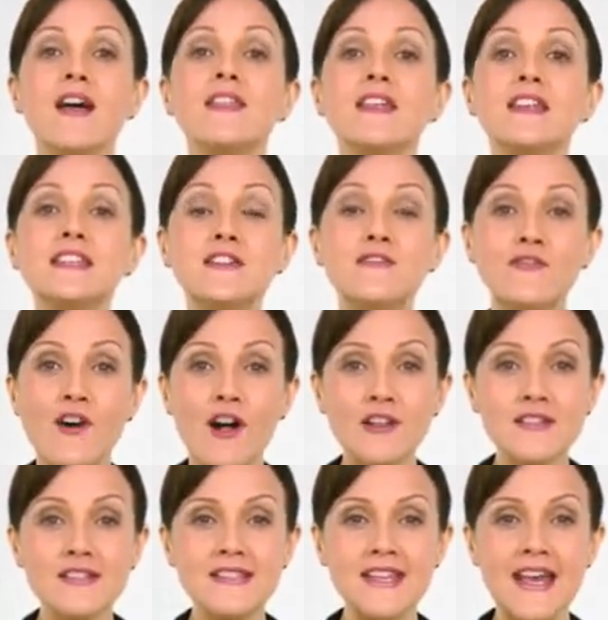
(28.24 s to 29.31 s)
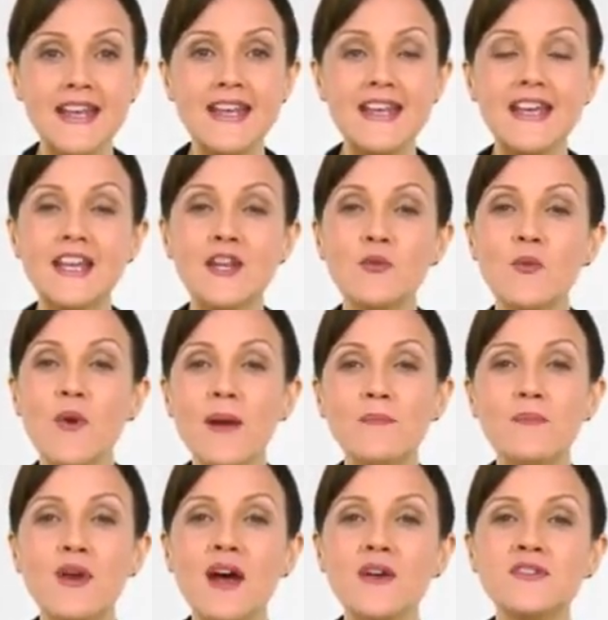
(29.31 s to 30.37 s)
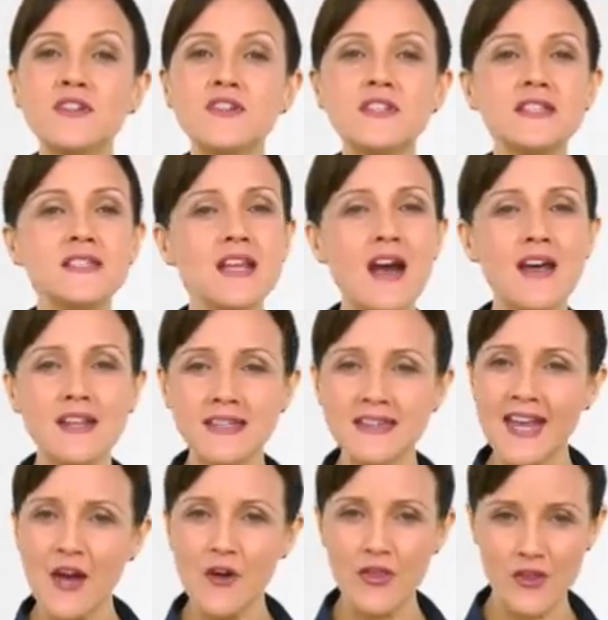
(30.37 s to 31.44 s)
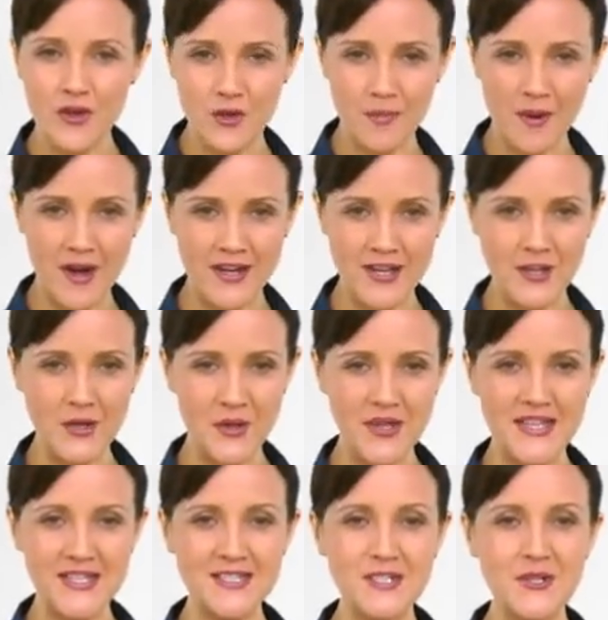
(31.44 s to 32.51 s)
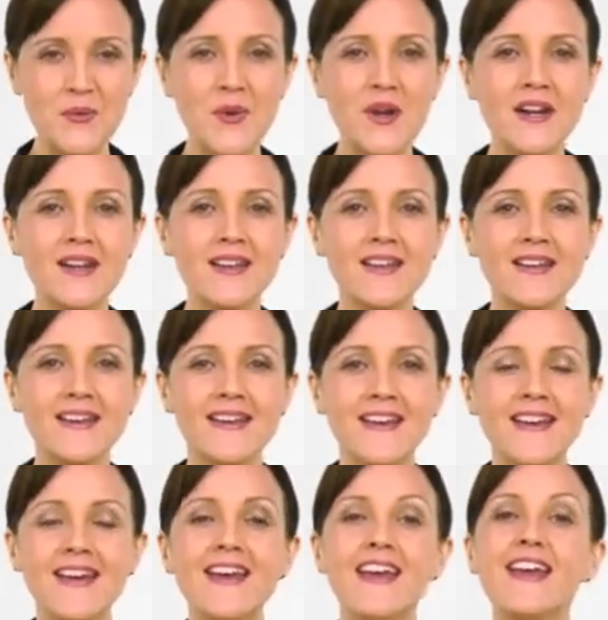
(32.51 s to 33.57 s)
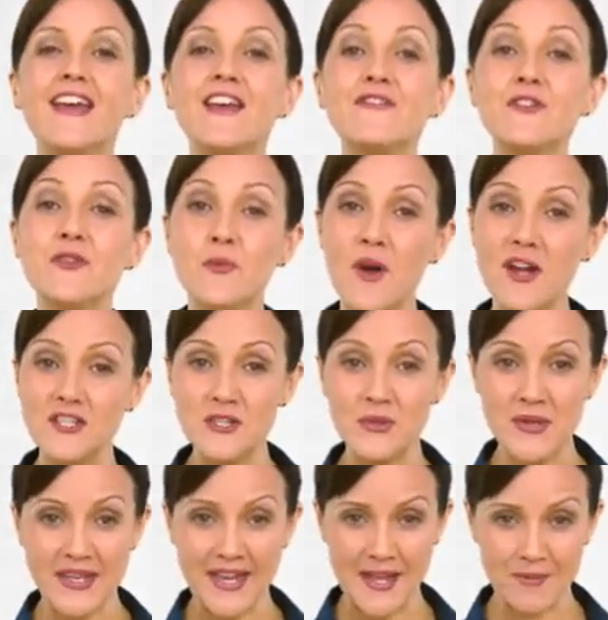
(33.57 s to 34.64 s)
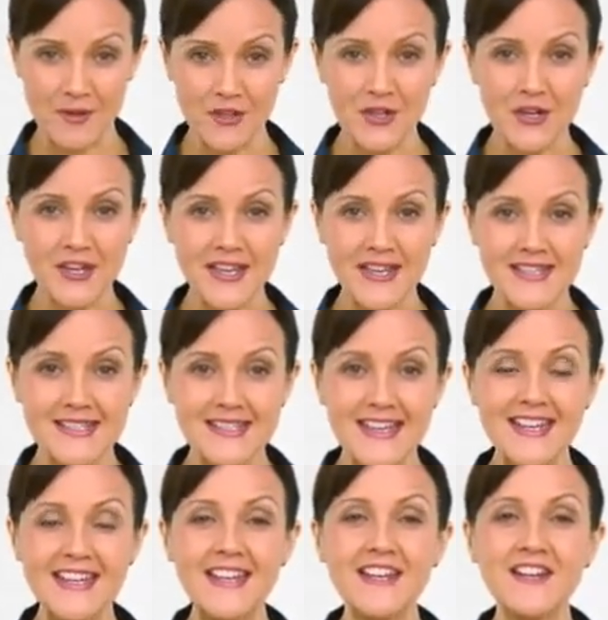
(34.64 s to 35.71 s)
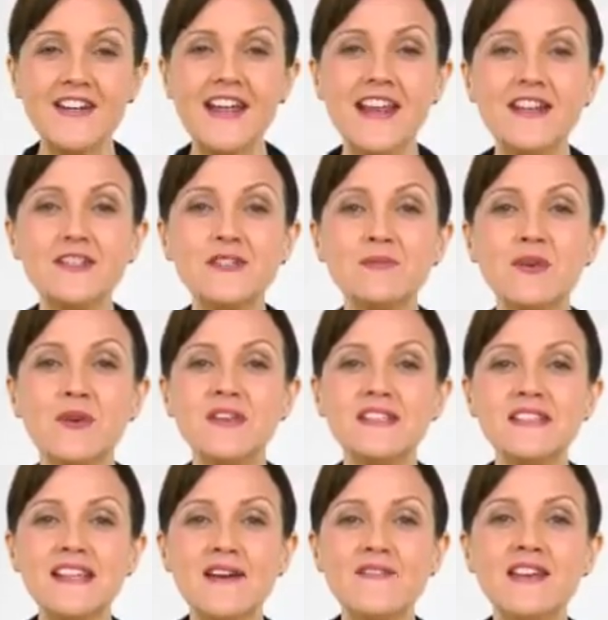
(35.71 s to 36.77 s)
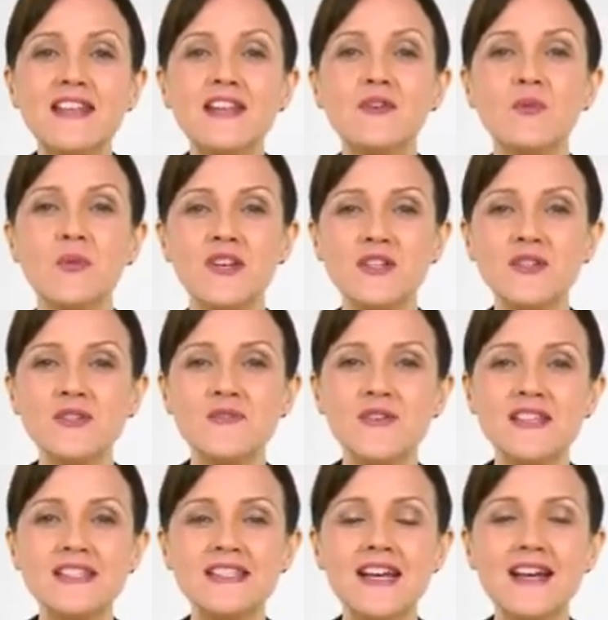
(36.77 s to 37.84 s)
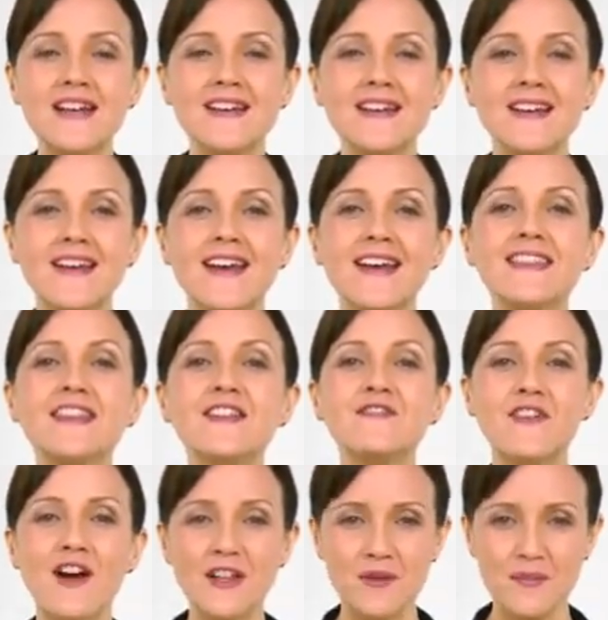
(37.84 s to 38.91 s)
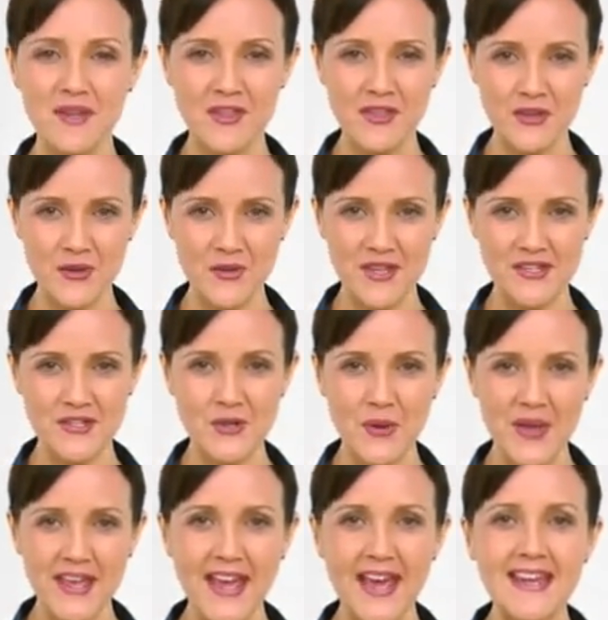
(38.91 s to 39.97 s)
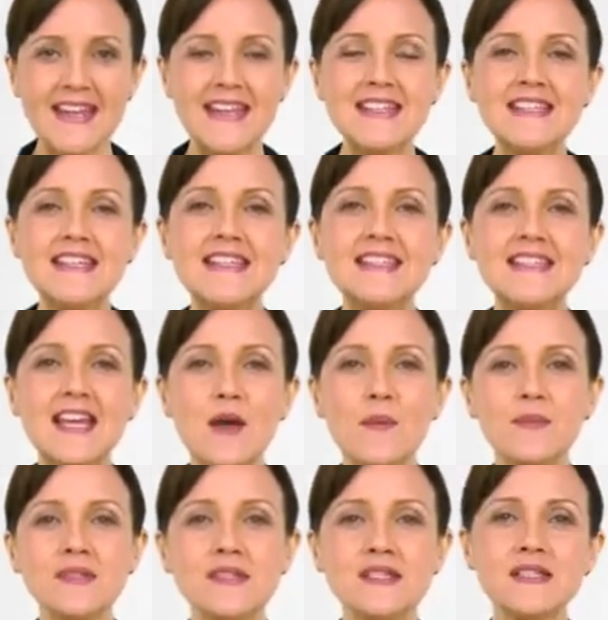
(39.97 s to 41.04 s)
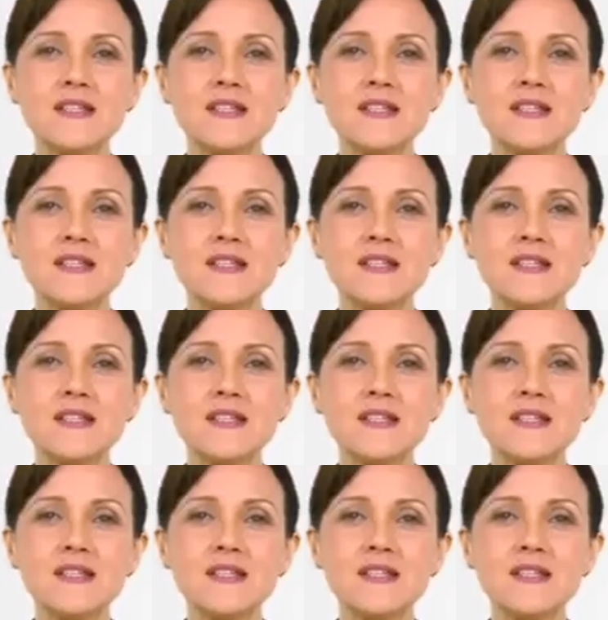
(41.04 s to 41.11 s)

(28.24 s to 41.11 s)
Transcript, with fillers: The default setting in a web browser does not allow third-party cookies to work. If you want to enable cookies in Internet Explorer seven in Windows Vista, then follow me through these quick and easy steps.